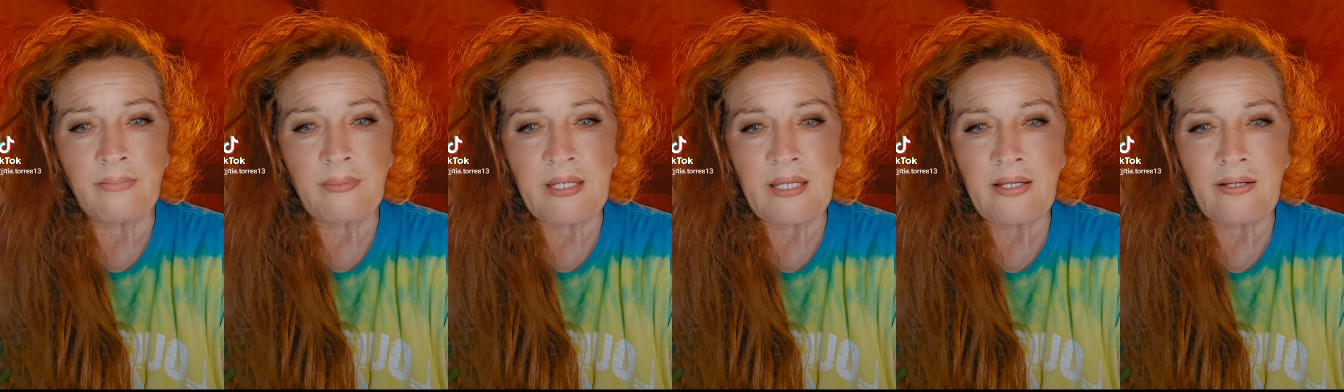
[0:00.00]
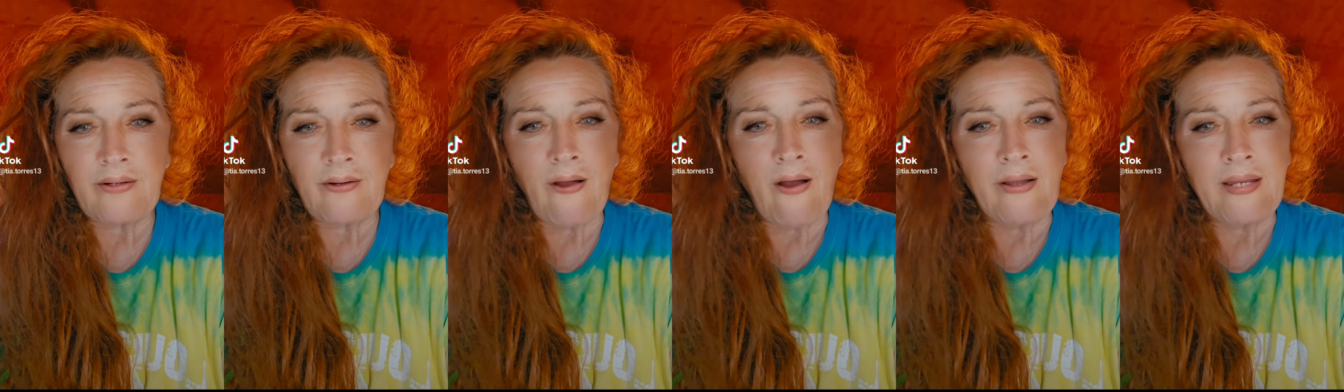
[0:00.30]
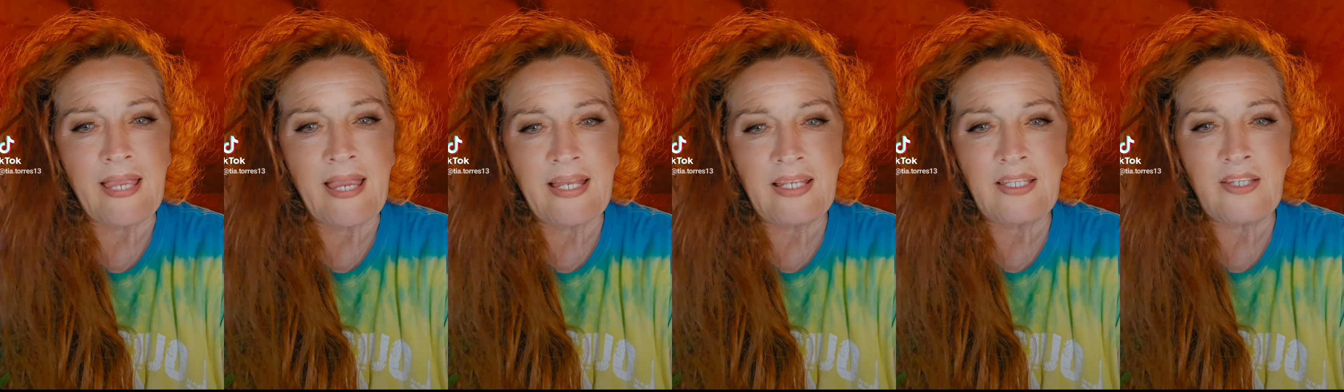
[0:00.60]
here
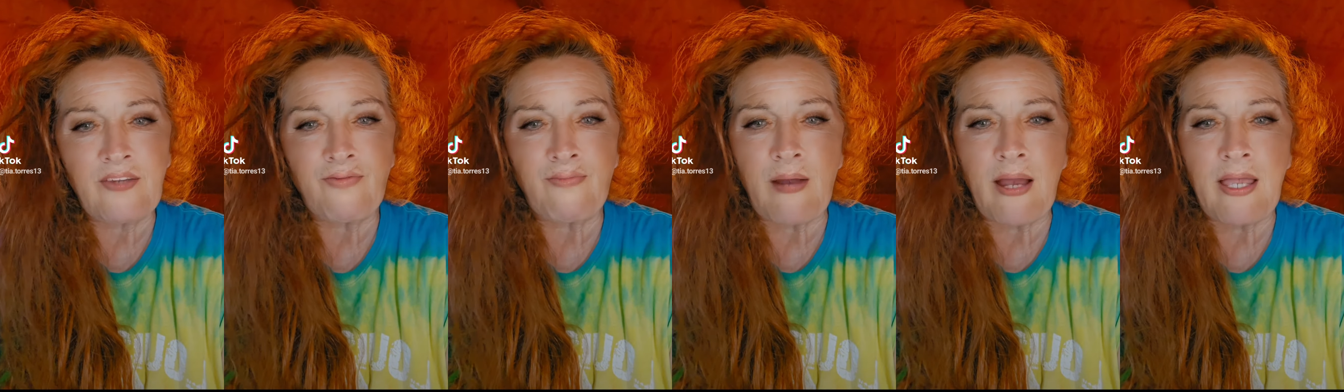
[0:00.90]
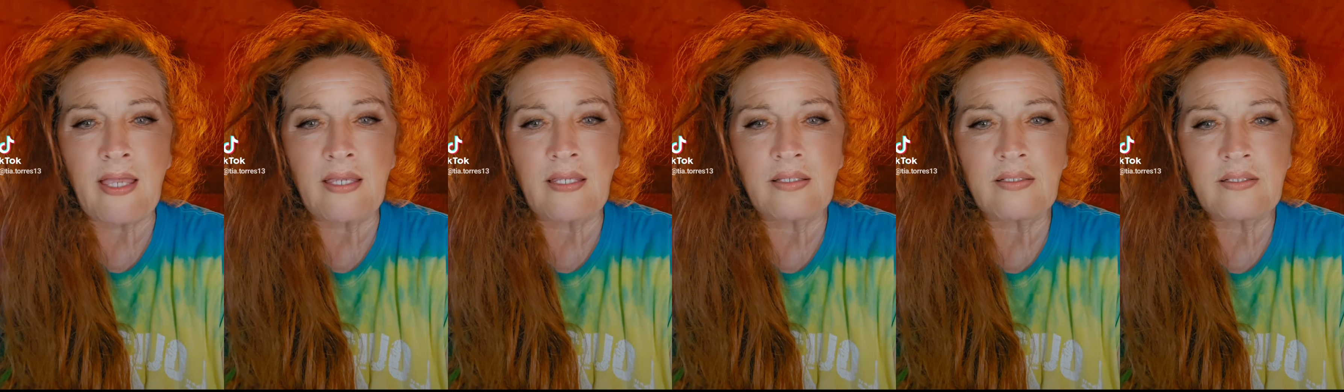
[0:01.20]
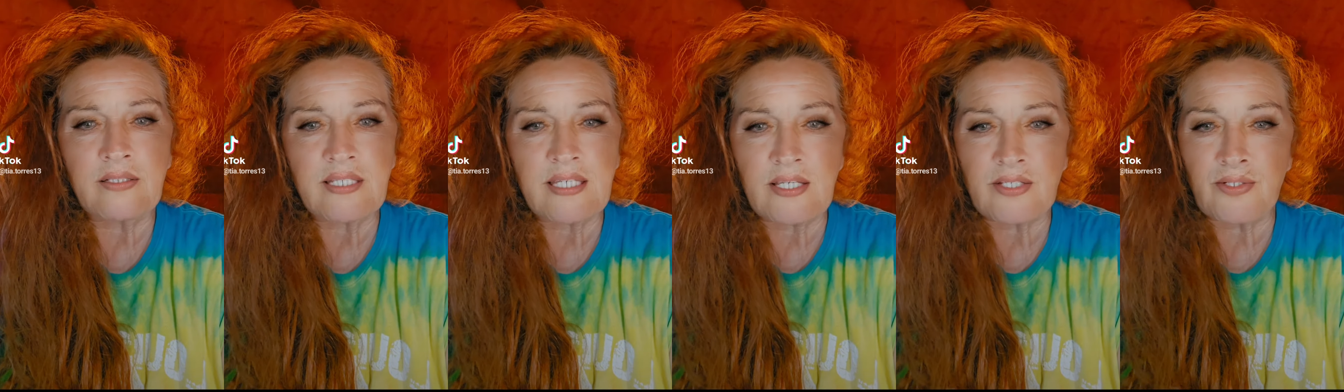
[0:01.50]
on any of my
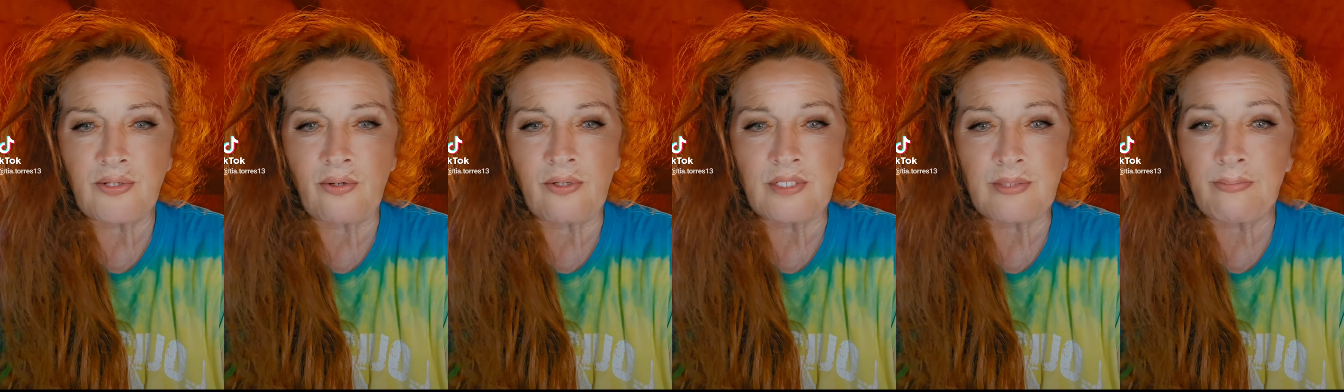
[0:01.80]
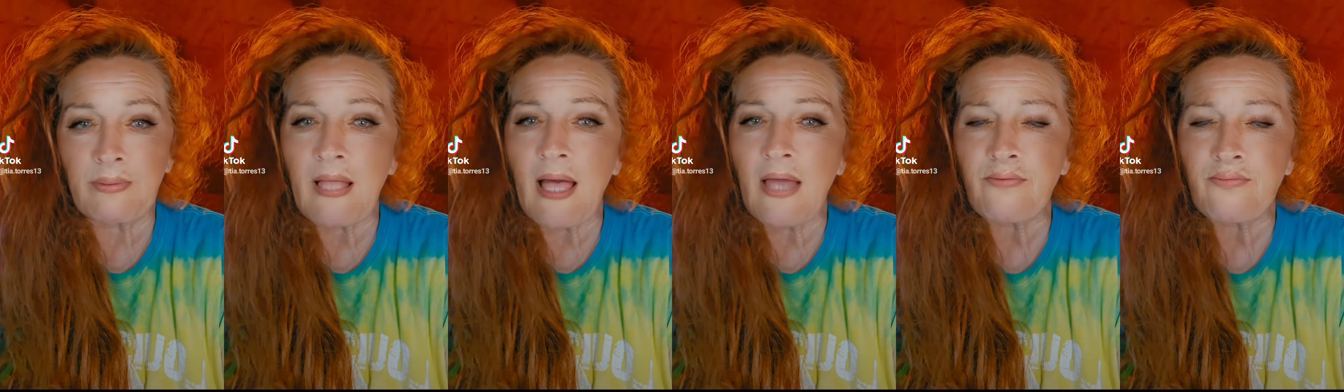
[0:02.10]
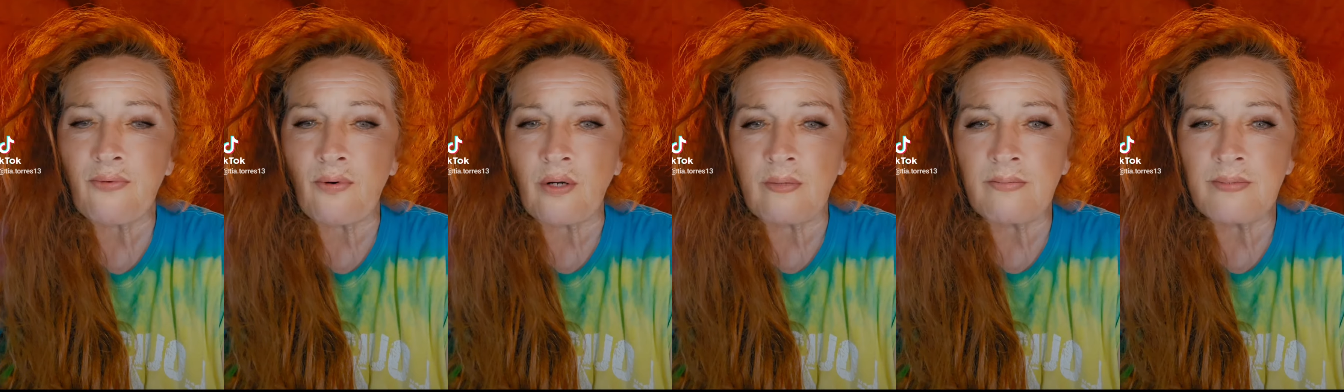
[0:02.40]
Tia Torres
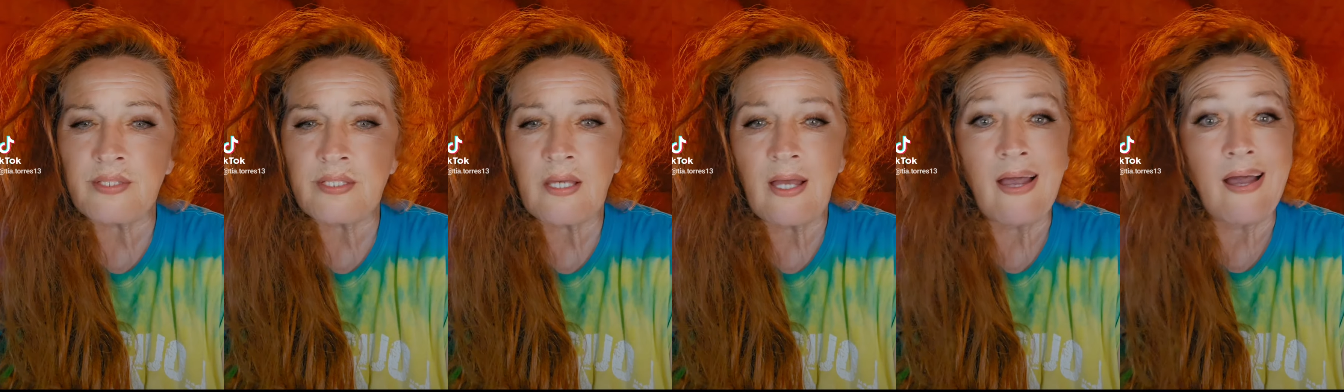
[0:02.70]
platforms,